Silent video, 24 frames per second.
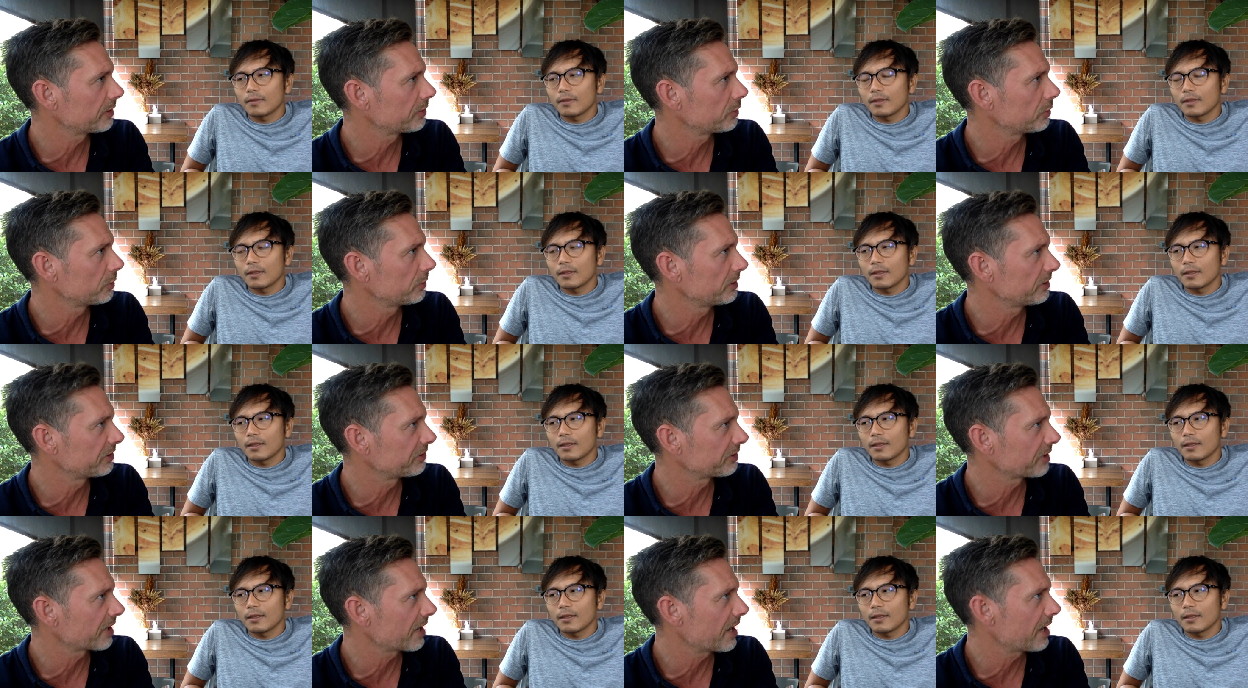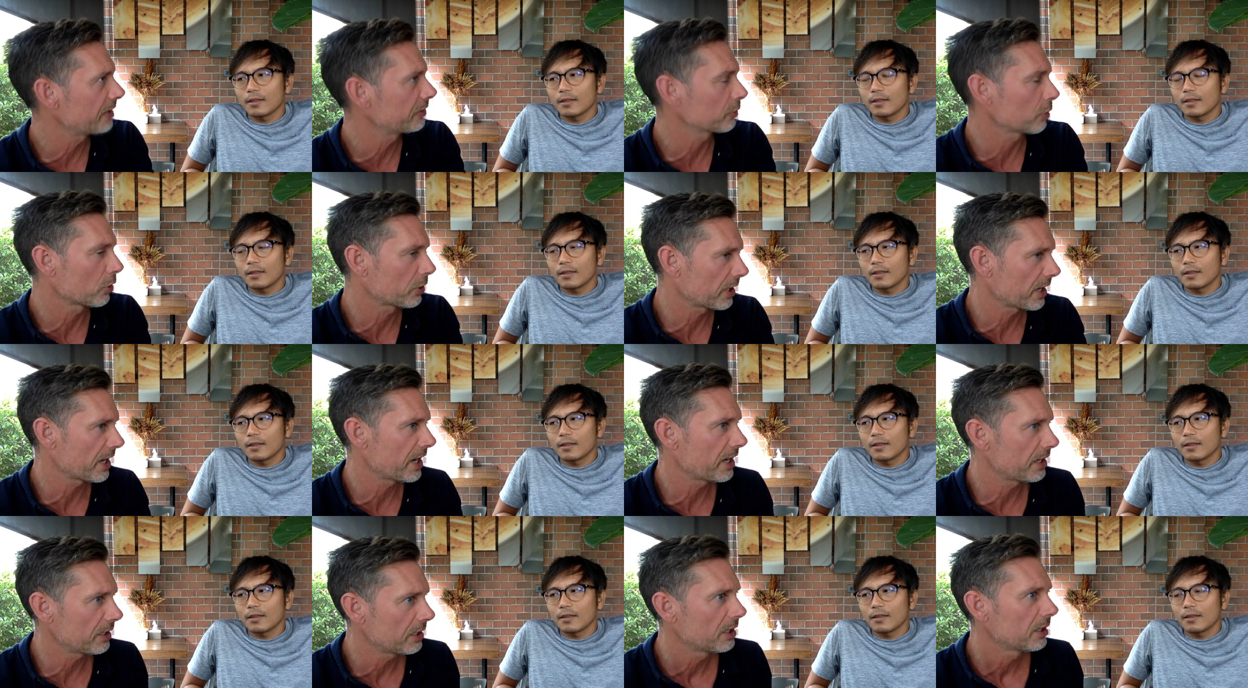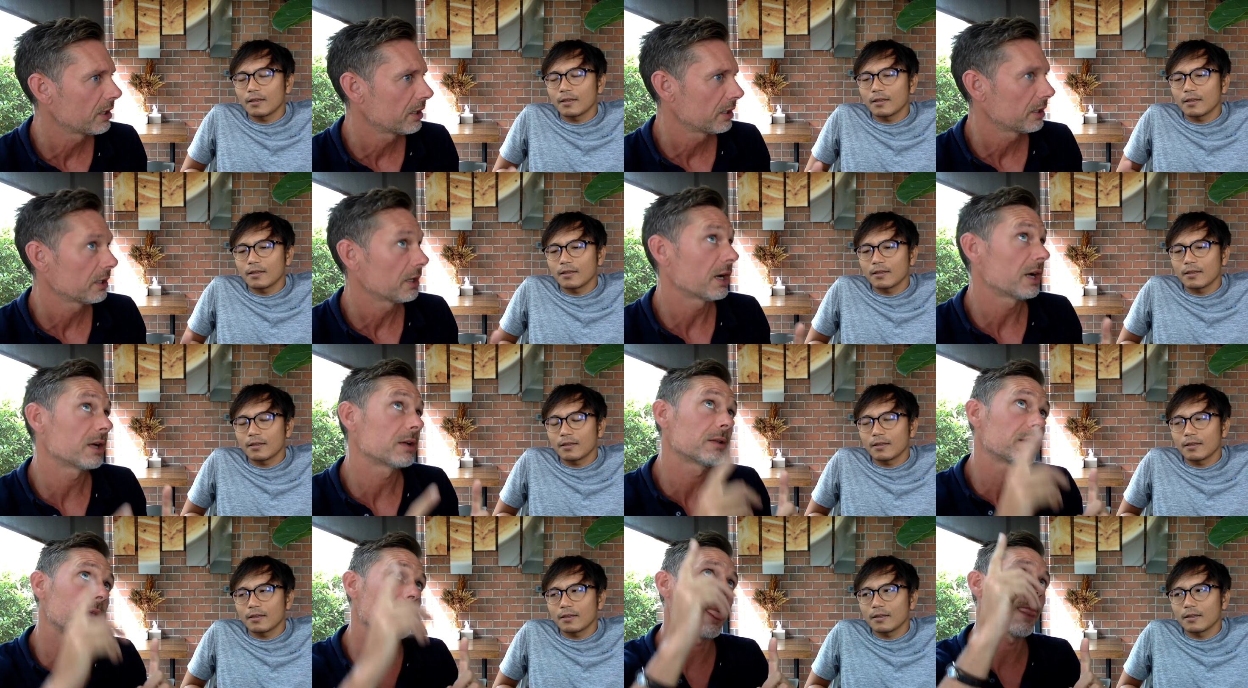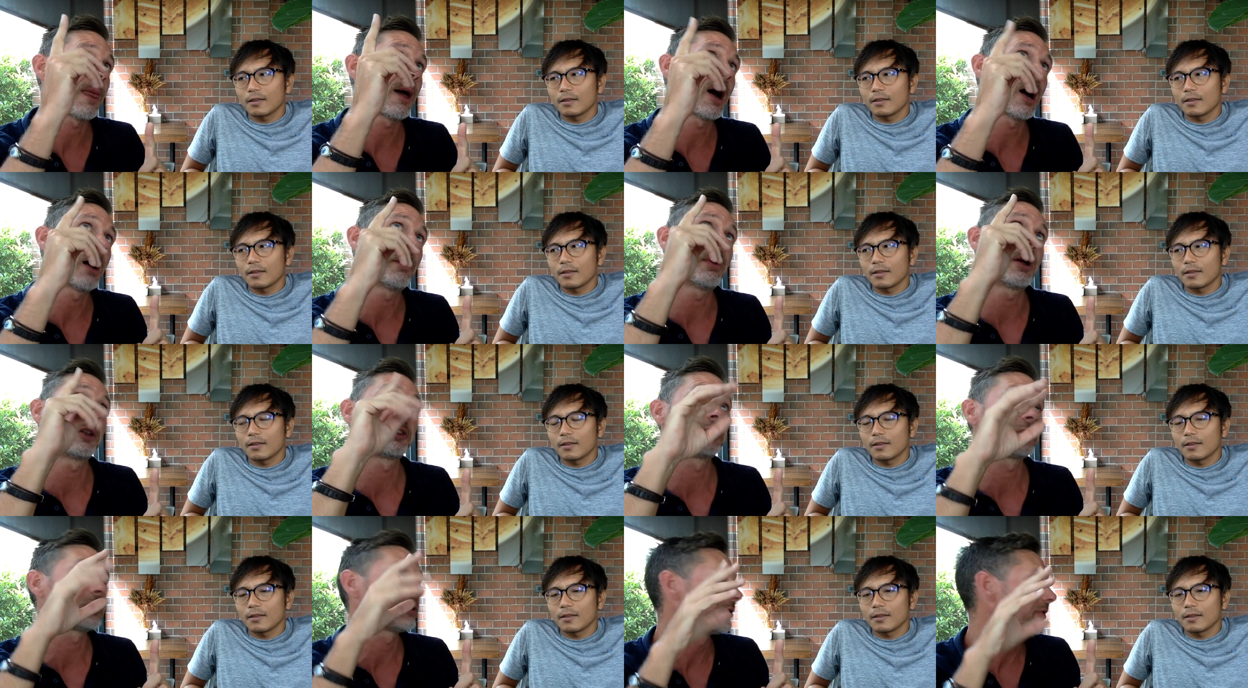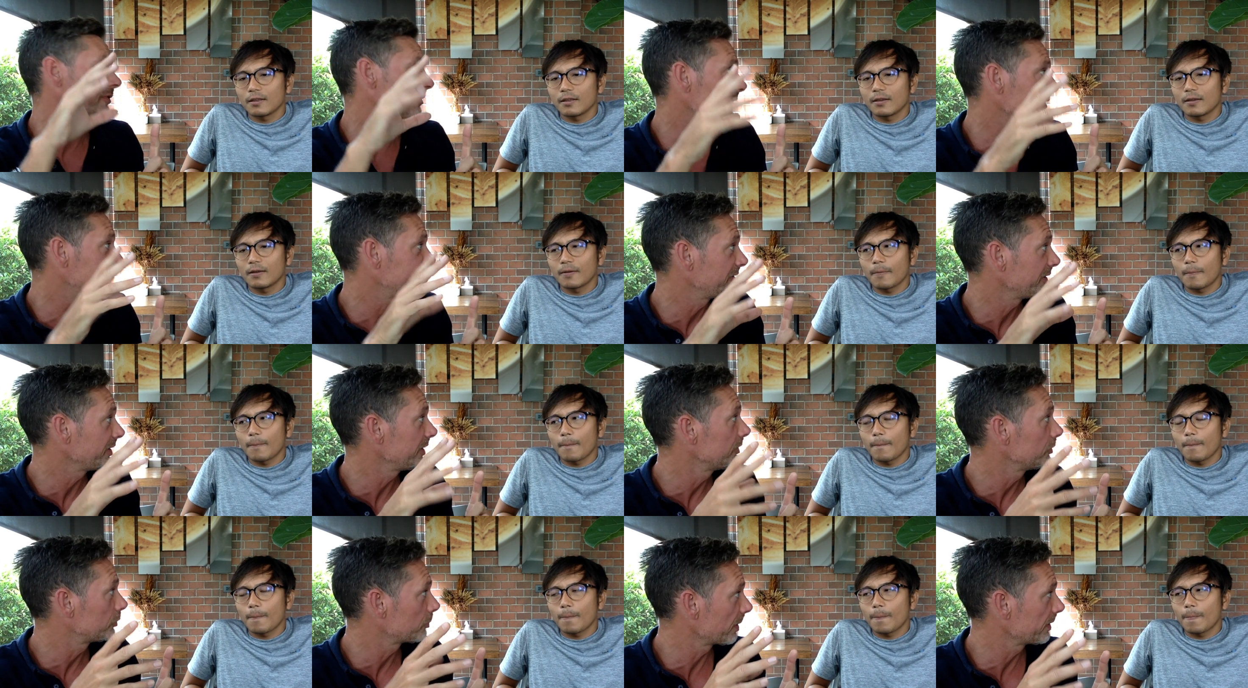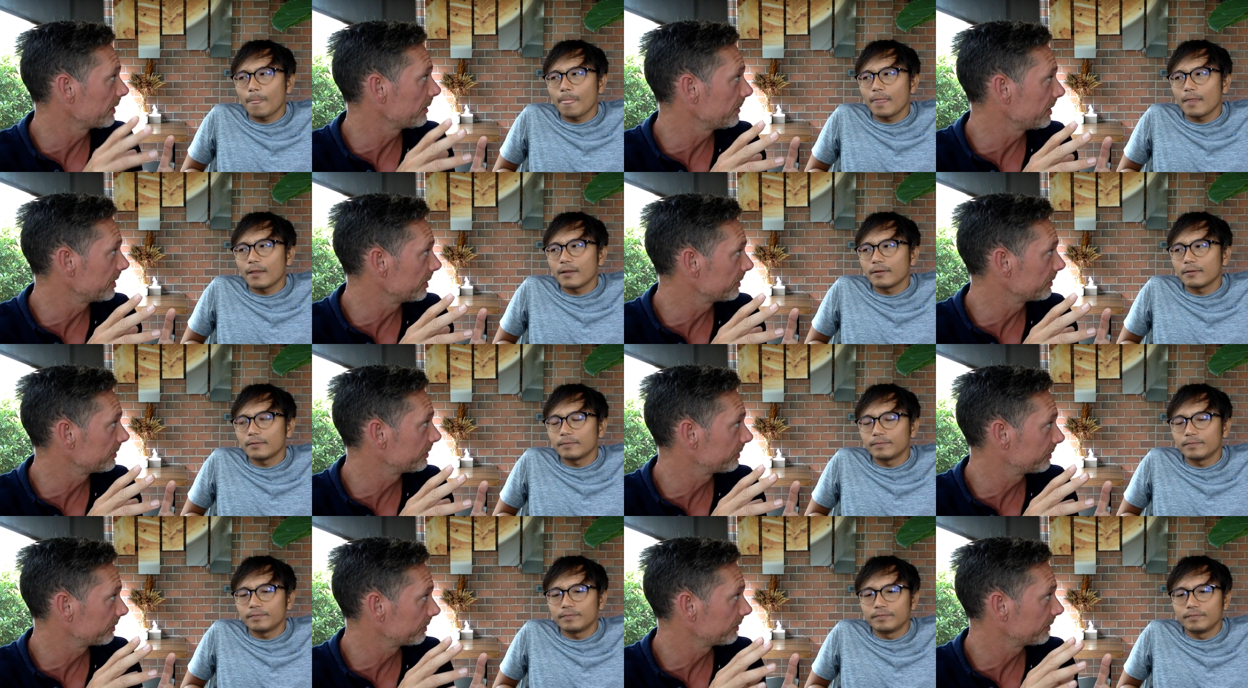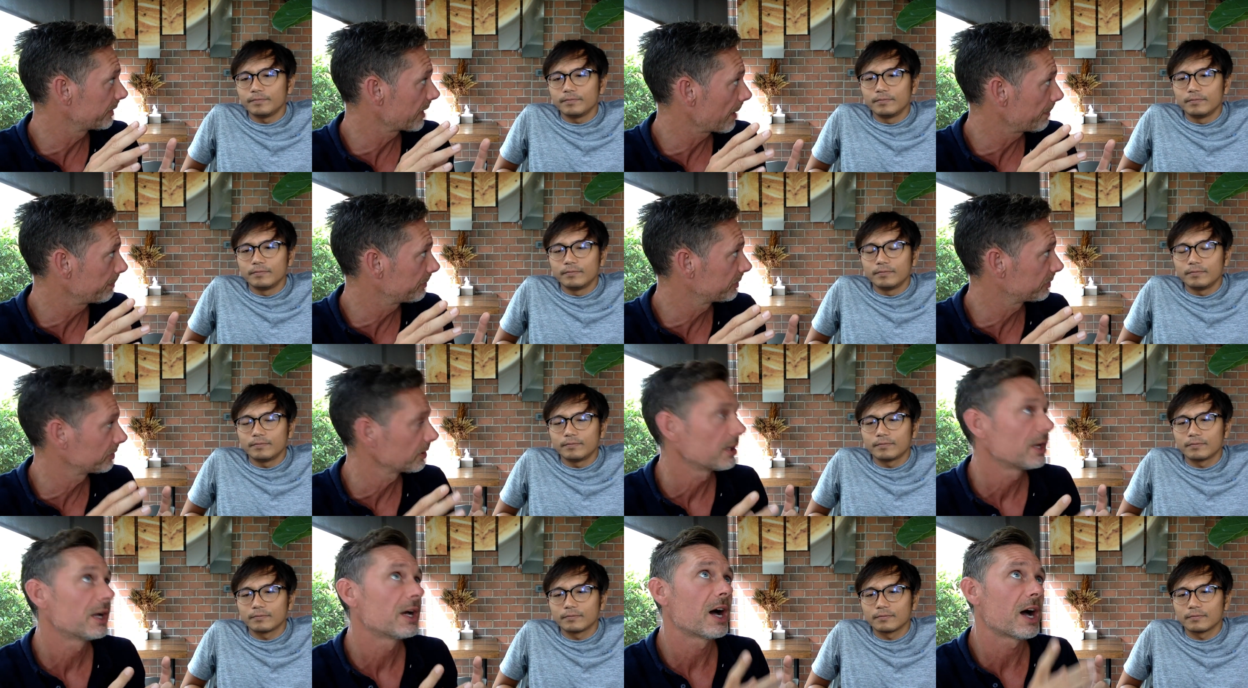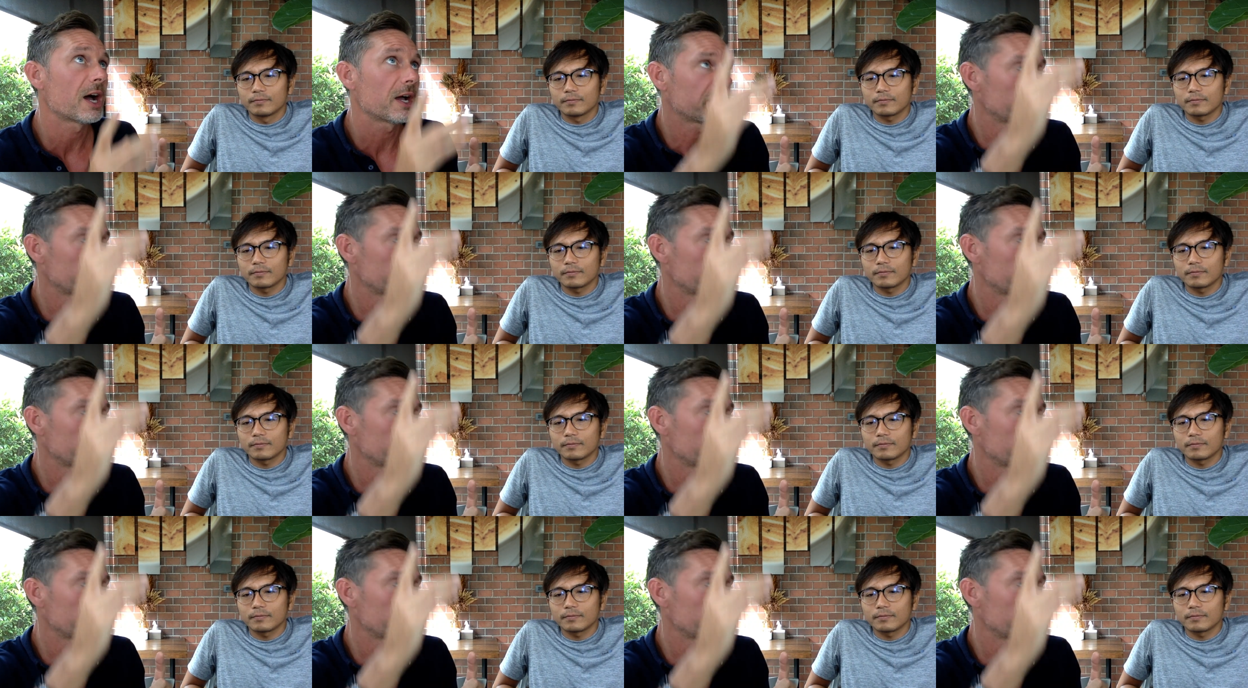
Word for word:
Speaker 1: that you decide, okay, I'm at 15, 20 meters depth,